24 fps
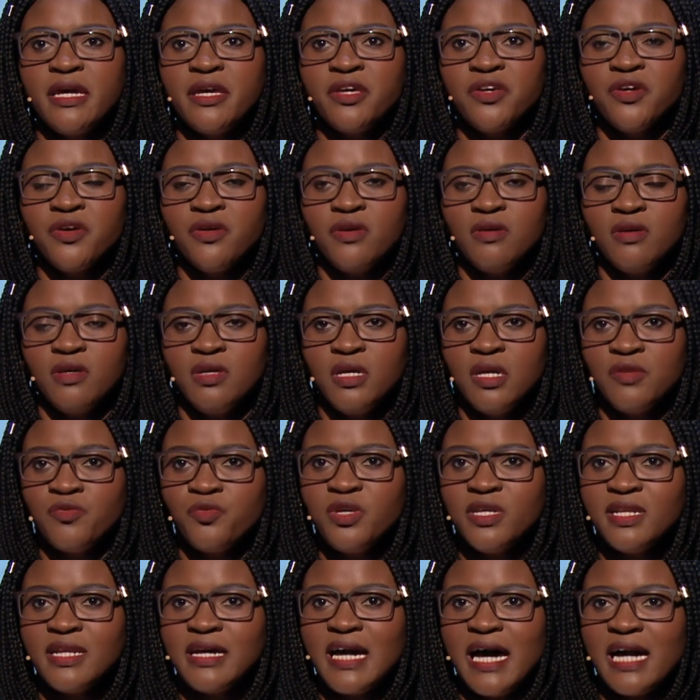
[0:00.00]
anger, and
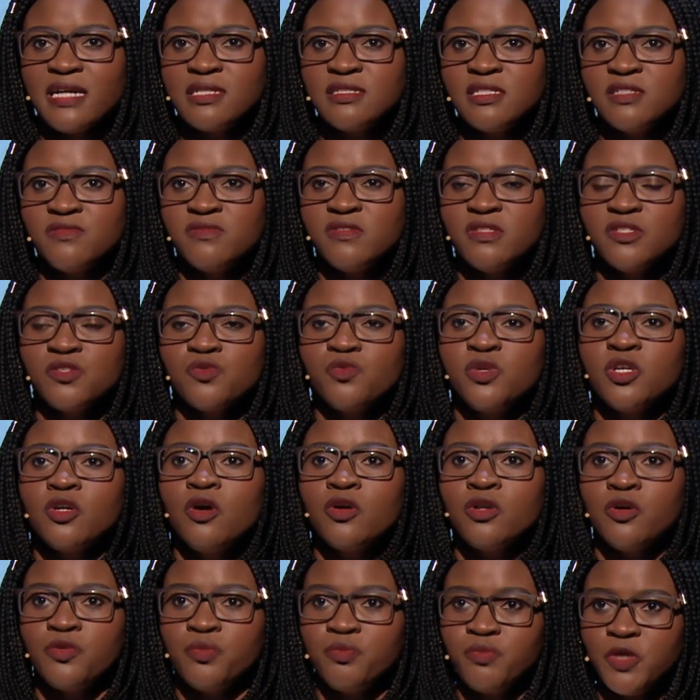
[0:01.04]
we, the activists, we
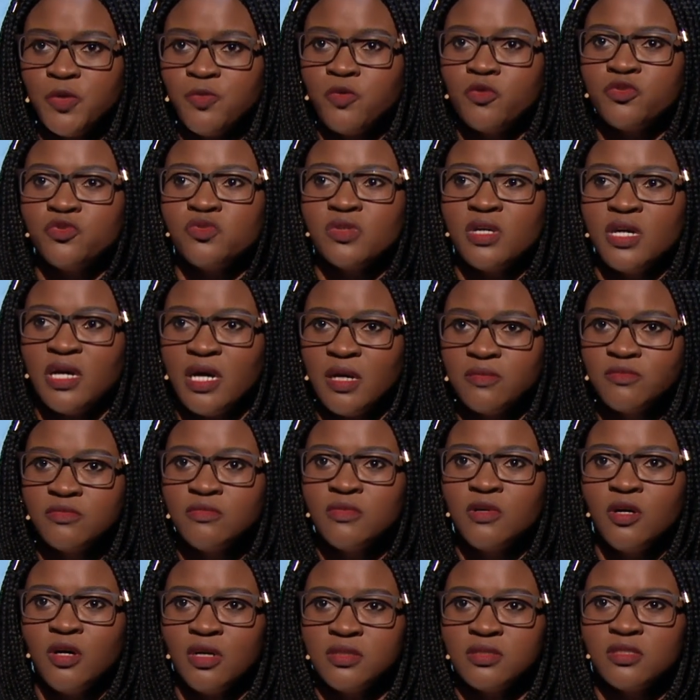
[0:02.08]
call on people to
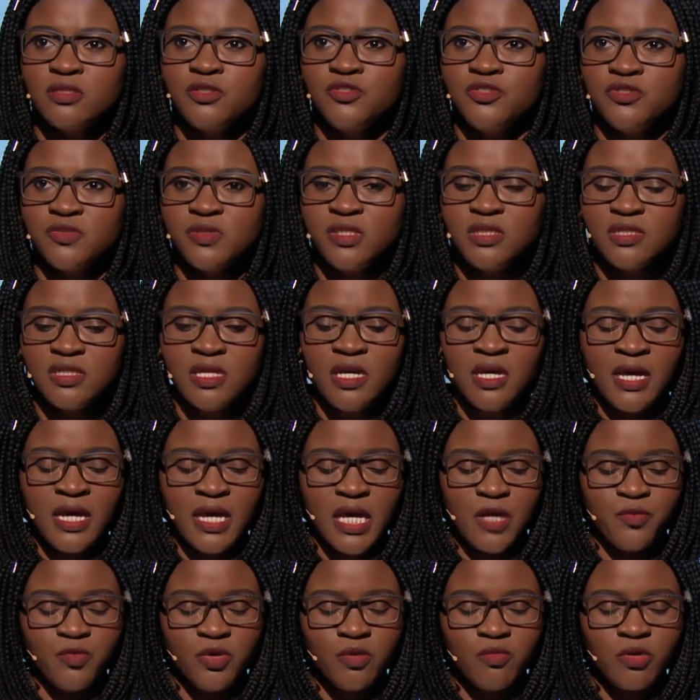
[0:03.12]
come on the streets,
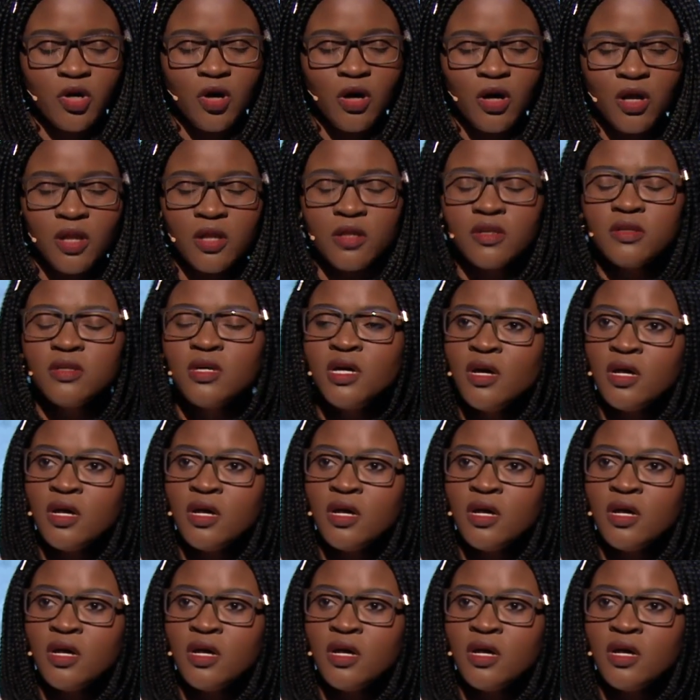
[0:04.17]
and we call